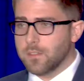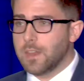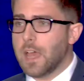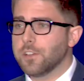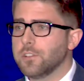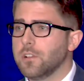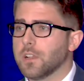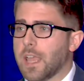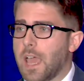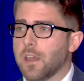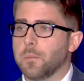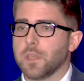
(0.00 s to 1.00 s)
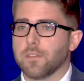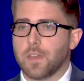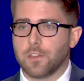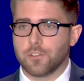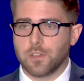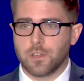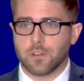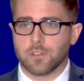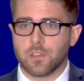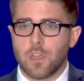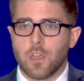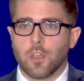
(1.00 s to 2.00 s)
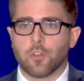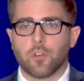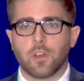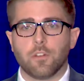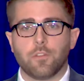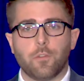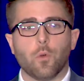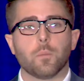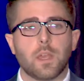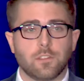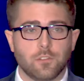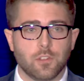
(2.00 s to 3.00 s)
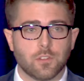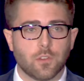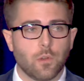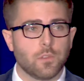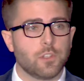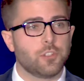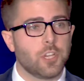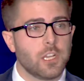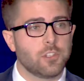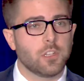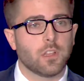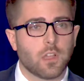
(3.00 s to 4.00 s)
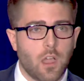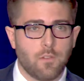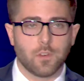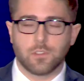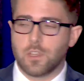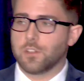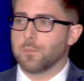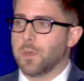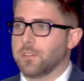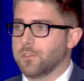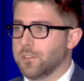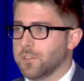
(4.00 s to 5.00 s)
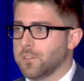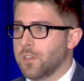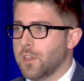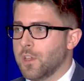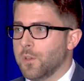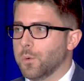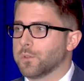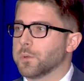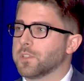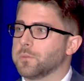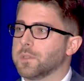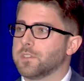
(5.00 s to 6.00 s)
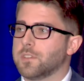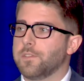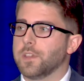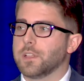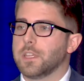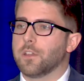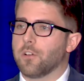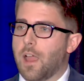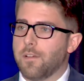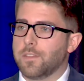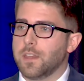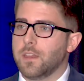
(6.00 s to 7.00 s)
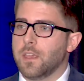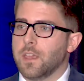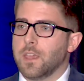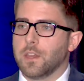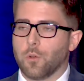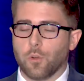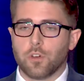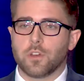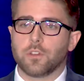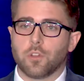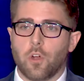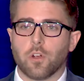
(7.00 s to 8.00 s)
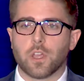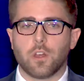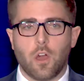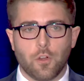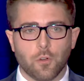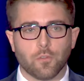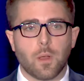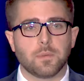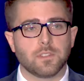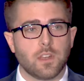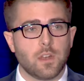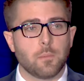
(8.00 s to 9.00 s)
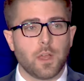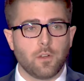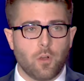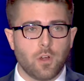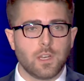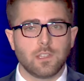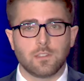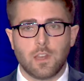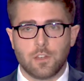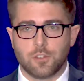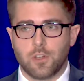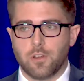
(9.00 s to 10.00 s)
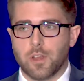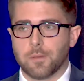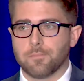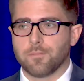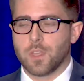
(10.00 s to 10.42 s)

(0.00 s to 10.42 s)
The National Academy of Engineers created 4 messages called the Changing the Conversation messages, which were specifically crafted in order to target underrepresented minorities in engineering.